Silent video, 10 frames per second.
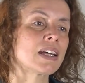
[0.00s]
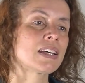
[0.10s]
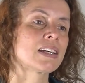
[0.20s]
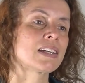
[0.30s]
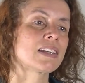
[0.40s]

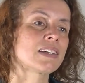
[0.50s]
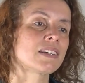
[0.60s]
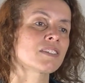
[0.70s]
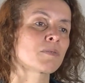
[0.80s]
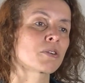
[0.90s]
And in
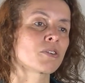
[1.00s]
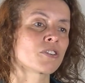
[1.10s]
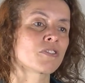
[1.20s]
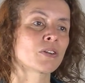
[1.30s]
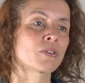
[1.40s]
this
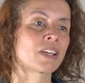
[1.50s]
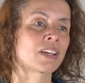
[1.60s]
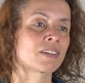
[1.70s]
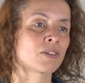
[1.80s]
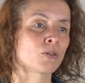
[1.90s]
approach, we're
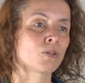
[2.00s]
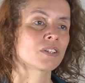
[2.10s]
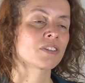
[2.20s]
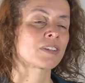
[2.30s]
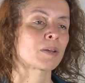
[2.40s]
looking at all
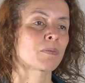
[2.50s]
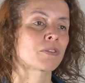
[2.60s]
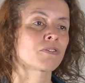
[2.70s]
the steps